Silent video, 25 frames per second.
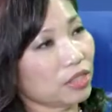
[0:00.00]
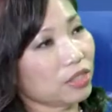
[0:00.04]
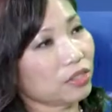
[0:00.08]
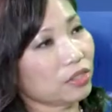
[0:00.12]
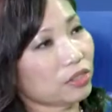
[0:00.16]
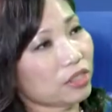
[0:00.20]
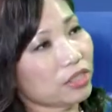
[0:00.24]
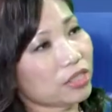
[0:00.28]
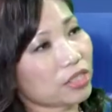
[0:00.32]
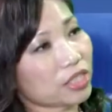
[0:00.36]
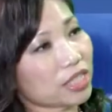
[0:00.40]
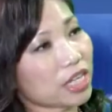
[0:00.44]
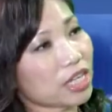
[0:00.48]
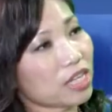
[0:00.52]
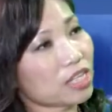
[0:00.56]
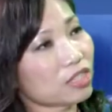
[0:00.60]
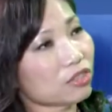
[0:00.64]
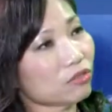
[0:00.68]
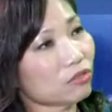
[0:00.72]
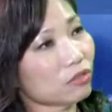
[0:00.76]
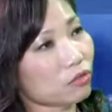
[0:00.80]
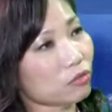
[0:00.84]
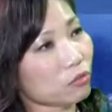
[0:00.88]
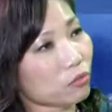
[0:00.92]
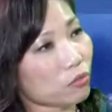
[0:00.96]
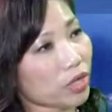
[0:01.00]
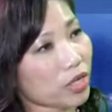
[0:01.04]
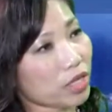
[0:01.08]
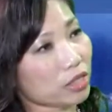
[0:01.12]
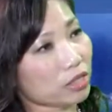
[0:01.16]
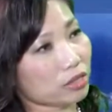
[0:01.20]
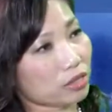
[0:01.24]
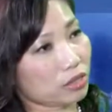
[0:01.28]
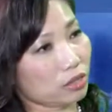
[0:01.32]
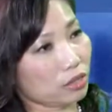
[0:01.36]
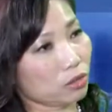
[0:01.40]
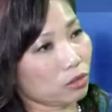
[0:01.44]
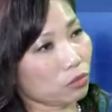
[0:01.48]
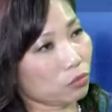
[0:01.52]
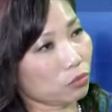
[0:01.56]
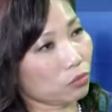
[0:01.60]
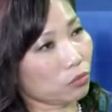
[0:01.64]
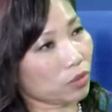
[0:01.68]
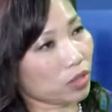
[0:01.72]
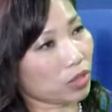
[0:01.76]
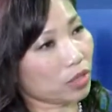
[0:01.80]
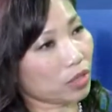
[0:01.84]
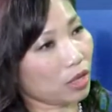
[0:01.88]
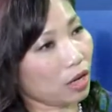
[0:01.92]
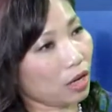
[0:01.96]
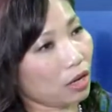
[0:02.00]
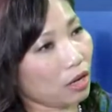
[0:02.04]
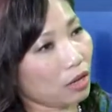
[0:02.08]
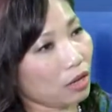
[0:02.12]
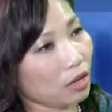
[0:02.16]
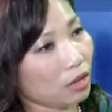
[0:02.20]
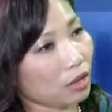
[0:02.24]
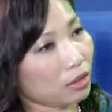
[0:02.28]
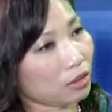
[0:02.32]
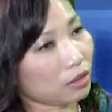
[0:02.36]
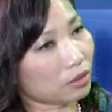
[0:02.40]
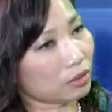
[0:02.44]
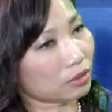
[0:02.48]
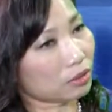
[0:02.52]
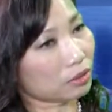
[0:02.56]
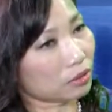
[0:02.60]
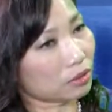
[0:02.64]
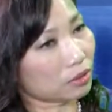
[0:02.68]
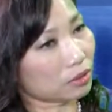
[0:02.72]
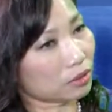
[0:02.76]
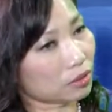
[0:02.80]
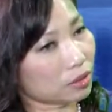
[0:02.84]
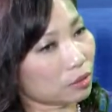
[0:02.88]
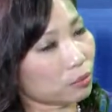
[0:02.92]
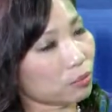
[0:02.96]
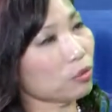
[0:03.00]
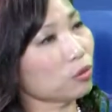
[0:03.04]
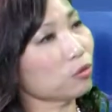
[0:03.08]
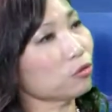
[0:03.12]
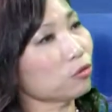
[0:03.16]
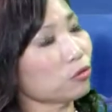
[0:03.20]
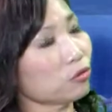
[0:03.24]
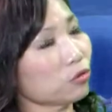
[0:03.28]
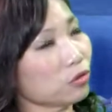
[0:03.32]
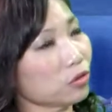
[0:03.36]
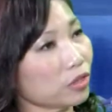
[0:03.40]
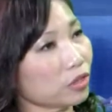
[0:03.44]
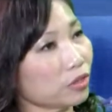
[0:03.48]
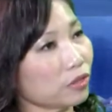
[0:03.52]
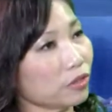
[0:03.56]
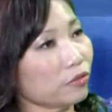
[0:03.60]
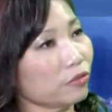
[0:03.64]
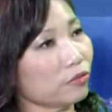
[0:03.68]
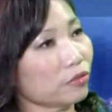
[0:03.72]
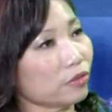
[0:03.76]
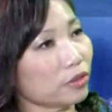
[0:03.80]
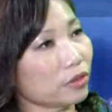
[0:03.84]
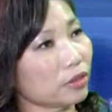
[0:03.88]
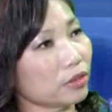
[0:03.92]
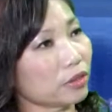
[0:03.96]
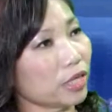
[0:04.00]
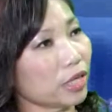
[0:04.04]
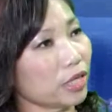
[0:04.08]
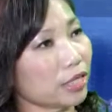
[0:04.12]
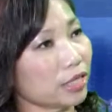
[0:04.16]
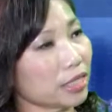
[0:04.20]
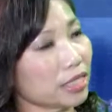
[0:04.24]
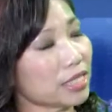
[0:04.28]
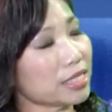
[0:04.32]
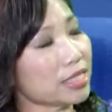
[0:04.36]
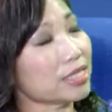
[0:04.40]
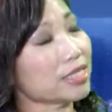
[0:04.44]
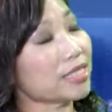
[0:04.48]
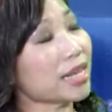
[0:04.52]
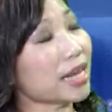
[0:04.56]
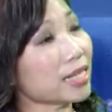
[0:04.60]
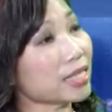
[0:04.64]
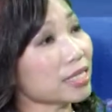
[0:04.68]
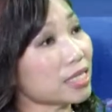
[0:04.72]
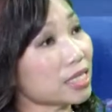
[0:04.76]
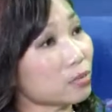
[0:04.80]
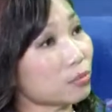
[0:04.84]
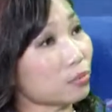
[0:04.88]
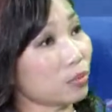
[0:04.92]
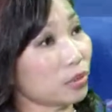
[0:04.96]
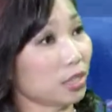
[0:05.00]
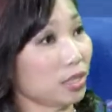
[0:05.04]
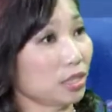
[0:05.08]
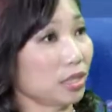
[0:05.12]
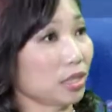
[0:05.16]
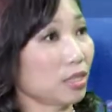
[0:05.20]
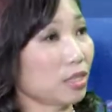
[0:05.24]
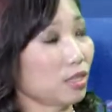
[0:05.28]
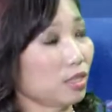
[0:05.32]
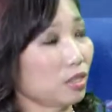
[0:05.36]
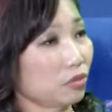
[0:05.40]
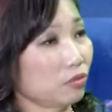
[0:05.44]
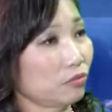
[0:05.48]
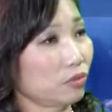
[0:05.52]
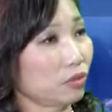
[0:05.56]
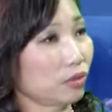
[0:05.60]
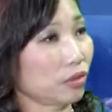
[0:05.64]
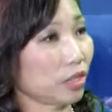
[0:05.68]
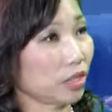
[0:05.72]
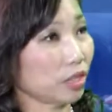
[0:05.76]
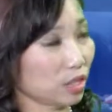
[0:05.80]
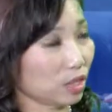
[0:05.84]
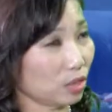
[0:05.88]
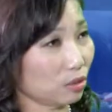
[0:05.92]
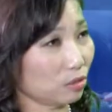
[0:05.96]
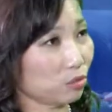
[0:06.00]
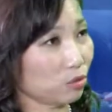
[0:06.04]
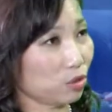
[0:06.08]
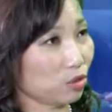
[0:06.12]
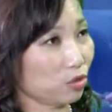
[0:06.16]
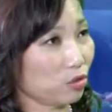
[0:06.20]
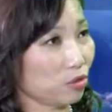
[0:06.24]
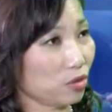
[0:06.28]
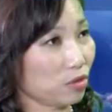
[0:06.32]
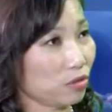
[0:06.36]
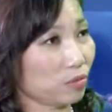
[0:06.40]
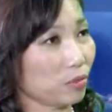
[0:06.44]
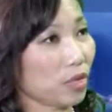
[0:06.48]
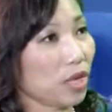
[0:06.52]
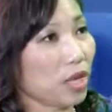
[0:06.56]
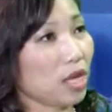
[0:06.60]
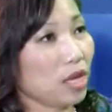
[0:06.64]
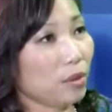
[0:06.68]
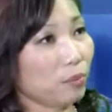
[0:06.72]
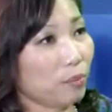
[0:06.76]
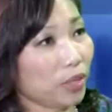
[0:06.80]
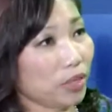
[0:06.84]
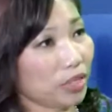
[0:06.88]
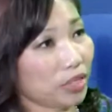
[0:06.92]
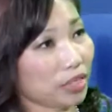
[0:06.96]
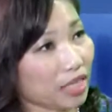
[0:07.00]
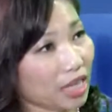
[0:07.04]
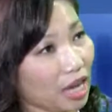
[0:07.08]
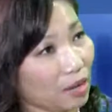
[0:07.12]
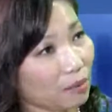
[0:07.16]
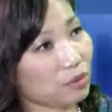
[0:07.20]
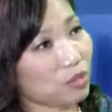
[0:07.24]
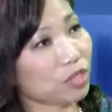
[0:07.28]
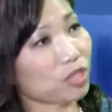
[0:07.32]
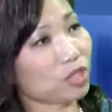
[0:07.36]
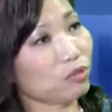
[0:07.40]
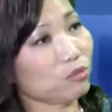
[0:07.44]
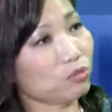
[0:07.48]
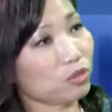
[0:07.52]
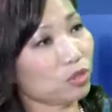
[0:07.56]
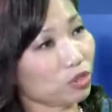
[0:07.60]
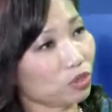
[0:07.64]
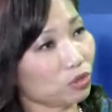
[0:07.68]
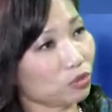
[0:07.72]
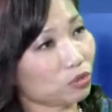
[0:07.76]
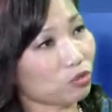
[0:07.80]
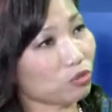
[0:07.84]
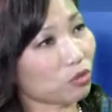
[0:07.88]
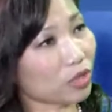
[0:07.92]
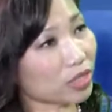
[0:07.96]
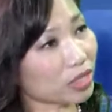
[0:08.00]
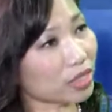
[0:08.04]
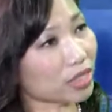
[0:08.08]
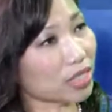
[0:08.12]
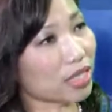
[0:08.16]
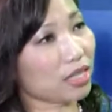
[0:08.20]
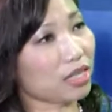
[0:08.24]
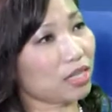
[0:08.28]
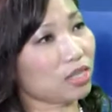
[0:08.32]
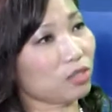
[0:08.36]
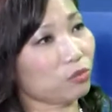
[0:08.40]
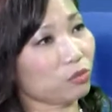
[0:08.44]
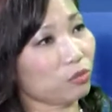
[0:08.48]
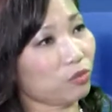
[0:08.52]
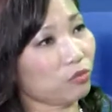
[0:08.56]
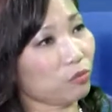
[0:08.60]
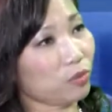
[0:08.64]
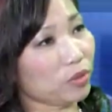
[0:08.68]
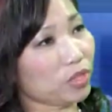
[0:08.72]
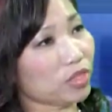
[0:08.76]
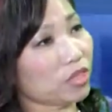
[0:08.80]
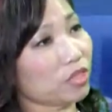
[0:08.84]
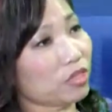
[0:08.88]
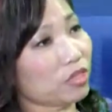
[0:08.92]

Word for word: In the case of a REIT, uh, we are supposed to deliver at least 90% of our income stream. But in CapitaCommercial Trust case, we've been